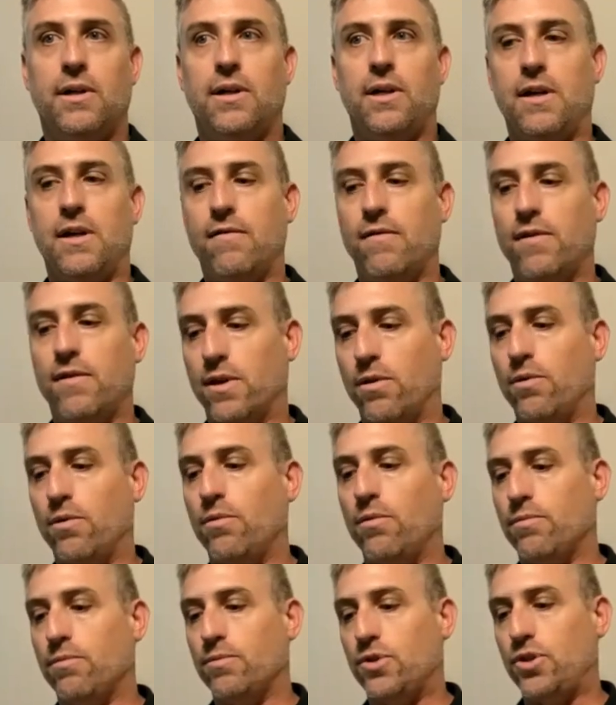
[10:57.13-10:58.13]
even
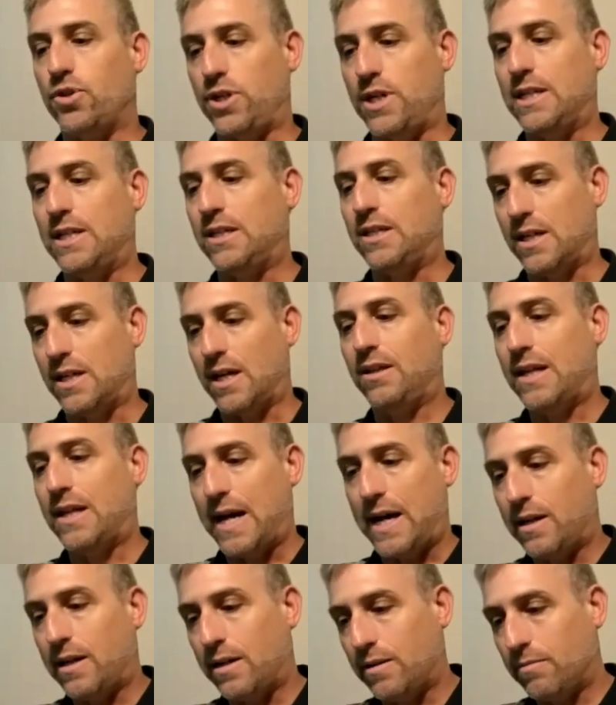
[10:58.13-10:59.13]
though she said
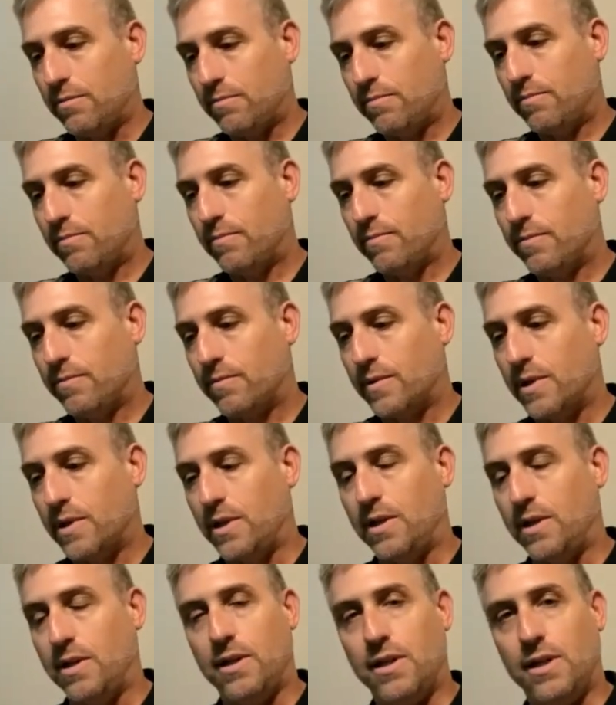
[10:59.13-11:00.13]
that,
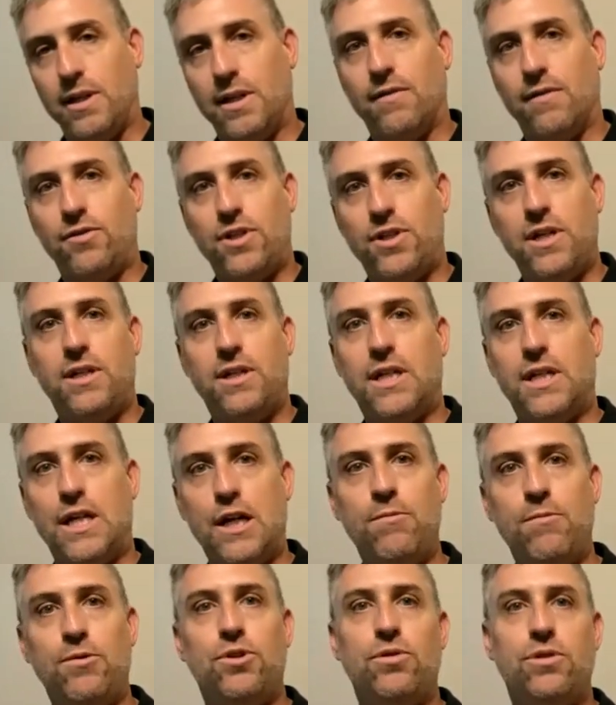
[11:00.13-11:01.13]
if she
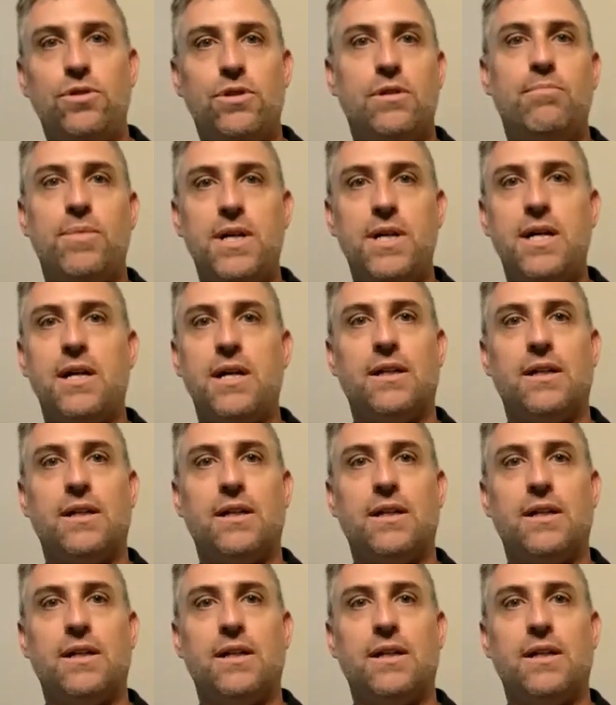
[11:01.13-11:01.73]
deems you to be in the